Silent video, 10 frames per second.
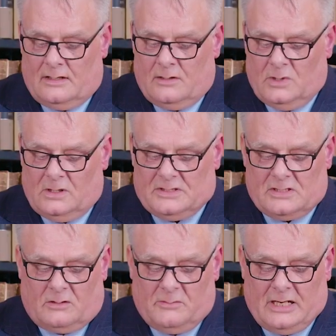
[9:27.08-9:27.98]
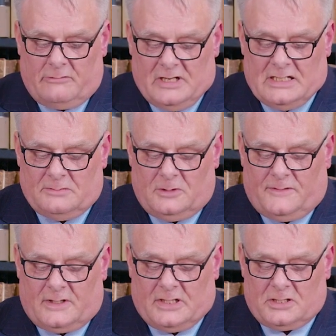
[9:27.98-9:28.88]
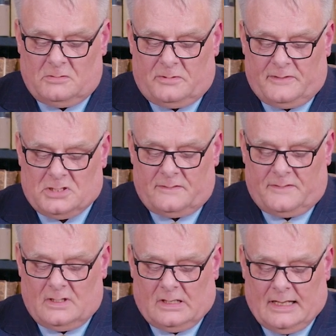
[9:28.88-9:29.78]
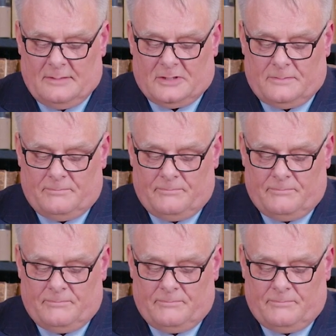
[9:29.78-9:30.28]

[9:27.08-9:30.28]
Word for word: the will did not make reasonable financial provision for the claimant.